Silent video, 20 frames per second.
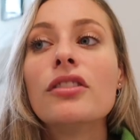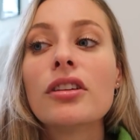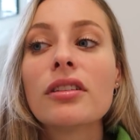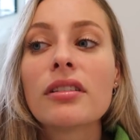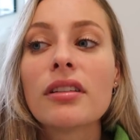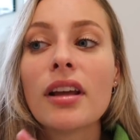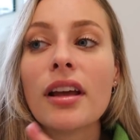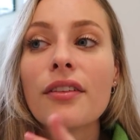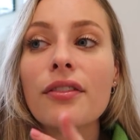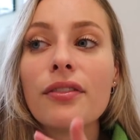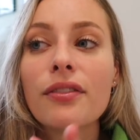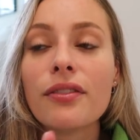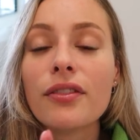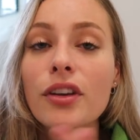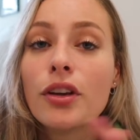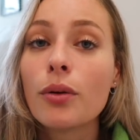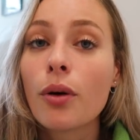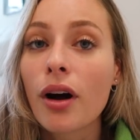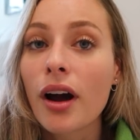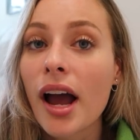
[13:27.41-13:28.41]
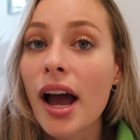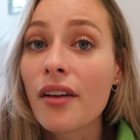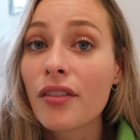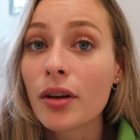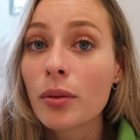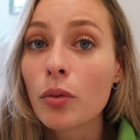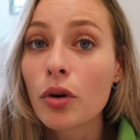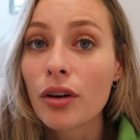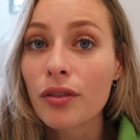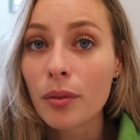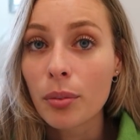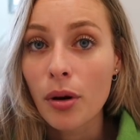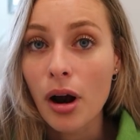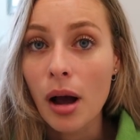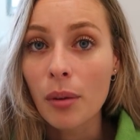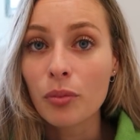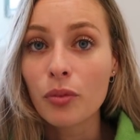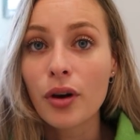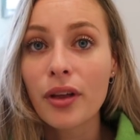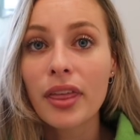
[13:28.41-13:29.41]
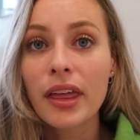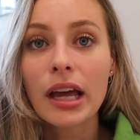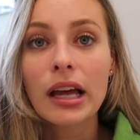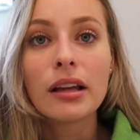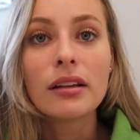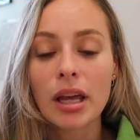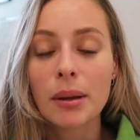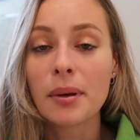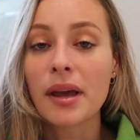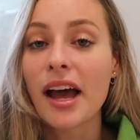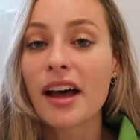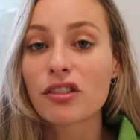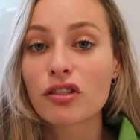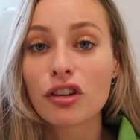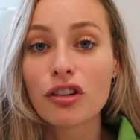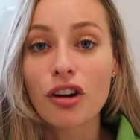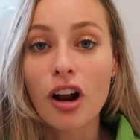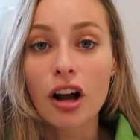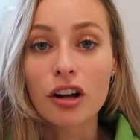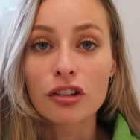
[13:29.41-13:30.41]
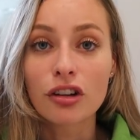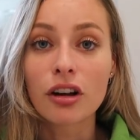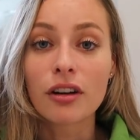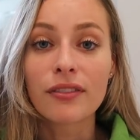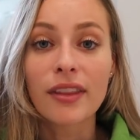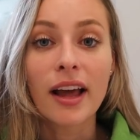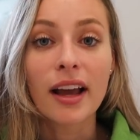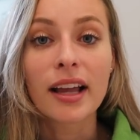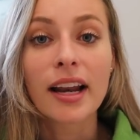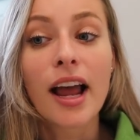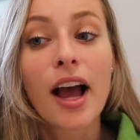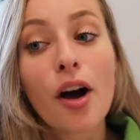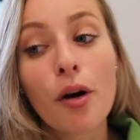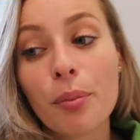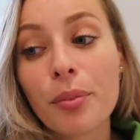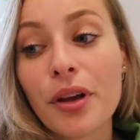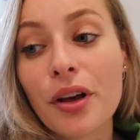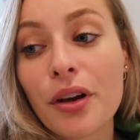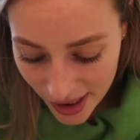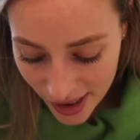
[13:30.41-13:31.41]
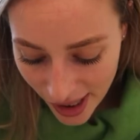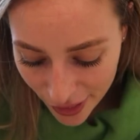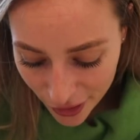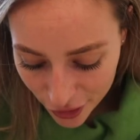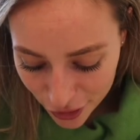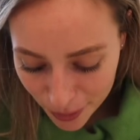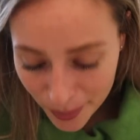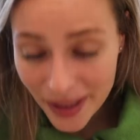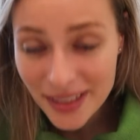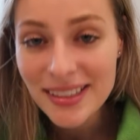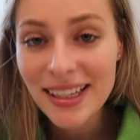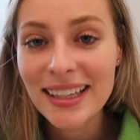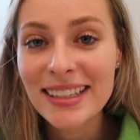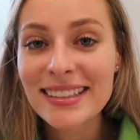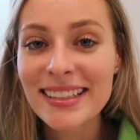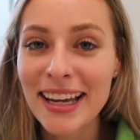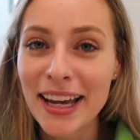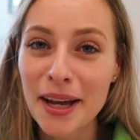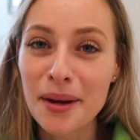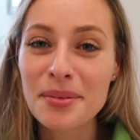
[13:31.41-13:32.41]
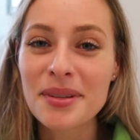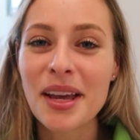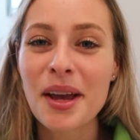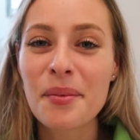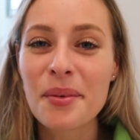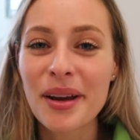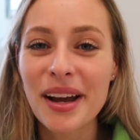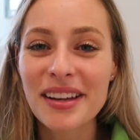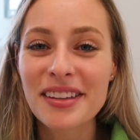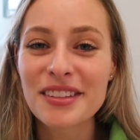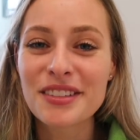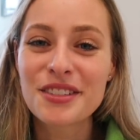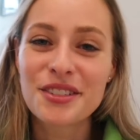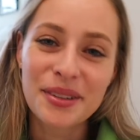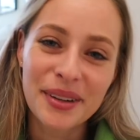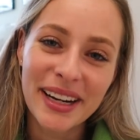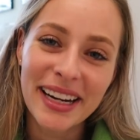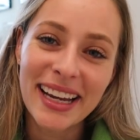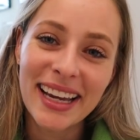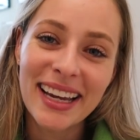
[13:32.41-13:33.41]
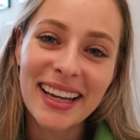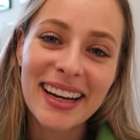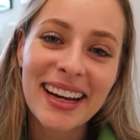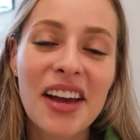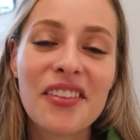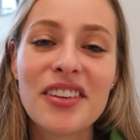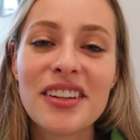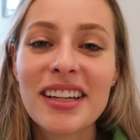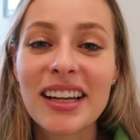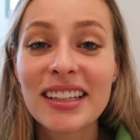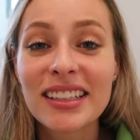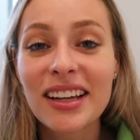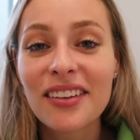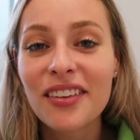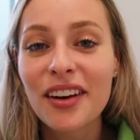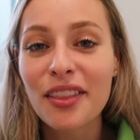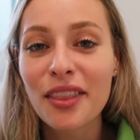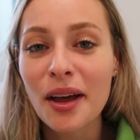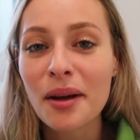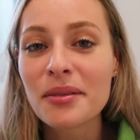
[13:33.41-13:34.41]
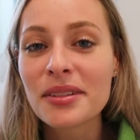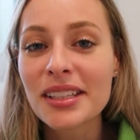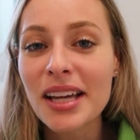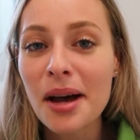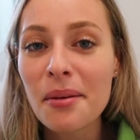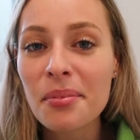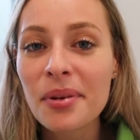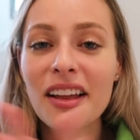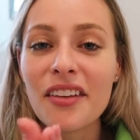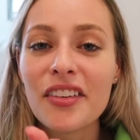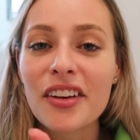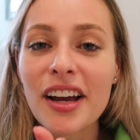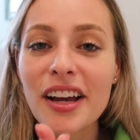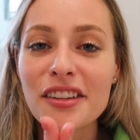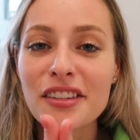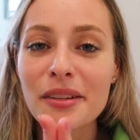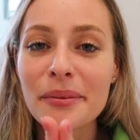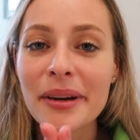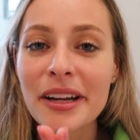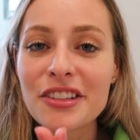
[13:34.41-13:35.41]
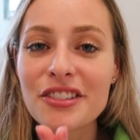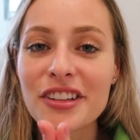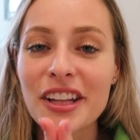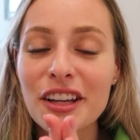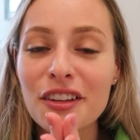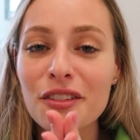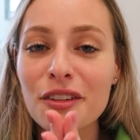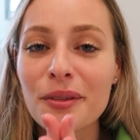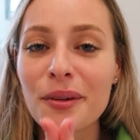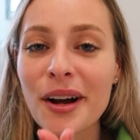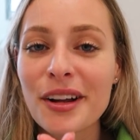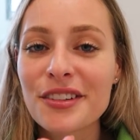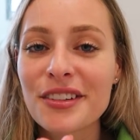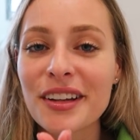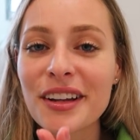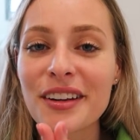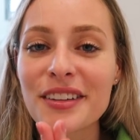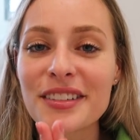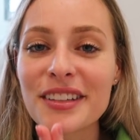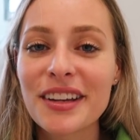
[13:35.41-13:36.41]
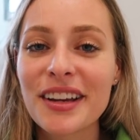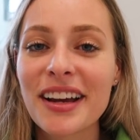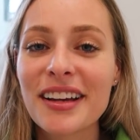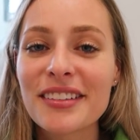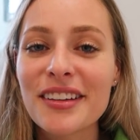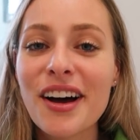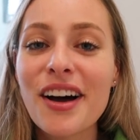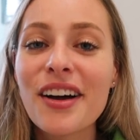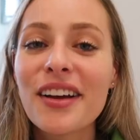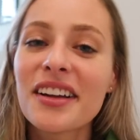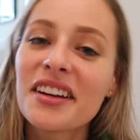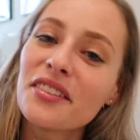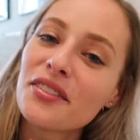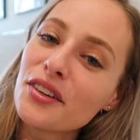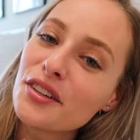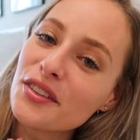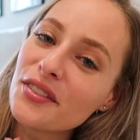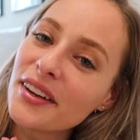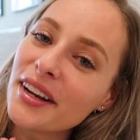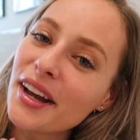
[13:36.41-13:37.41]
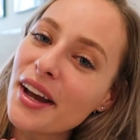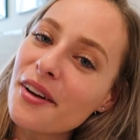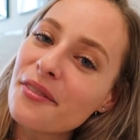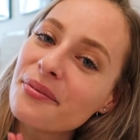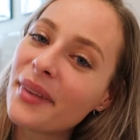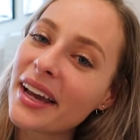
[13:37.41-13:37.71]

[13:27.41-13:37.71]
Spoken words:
Just if you are having more of a problem with it, maybe ask your doctor if that can help Yeah, those are my 10 tips. I hope you guys enjoyed it. If you did, give it a thumbs up. Love you guys so much. Thanks for watching, and I'll see you guys all in a future video.